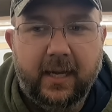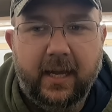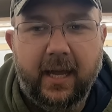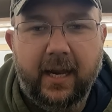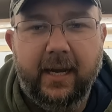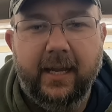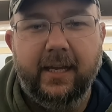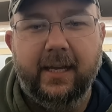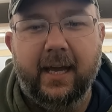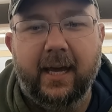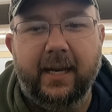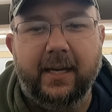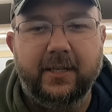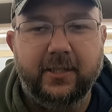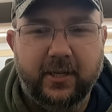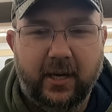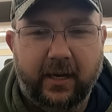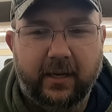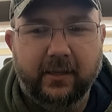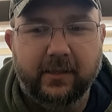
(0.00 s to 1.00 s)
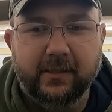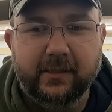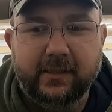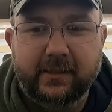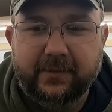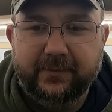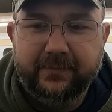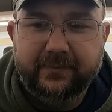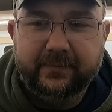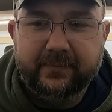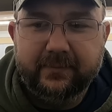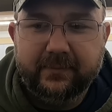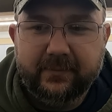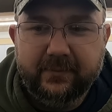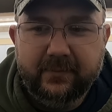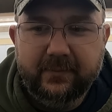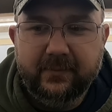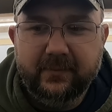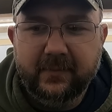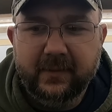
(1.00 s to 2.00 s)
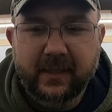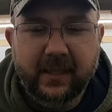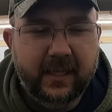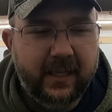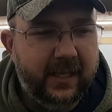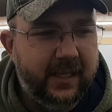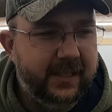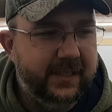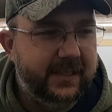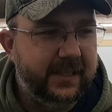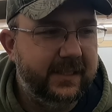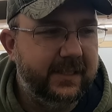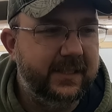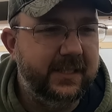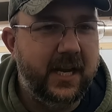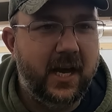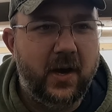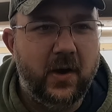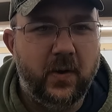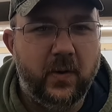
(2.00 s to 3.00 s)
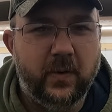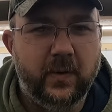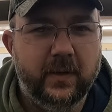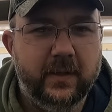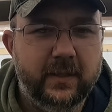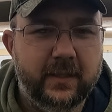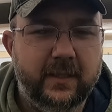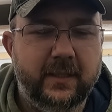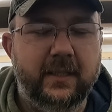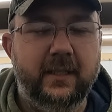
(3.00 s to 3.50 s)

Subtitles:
And he kind of chuckles. He says, no.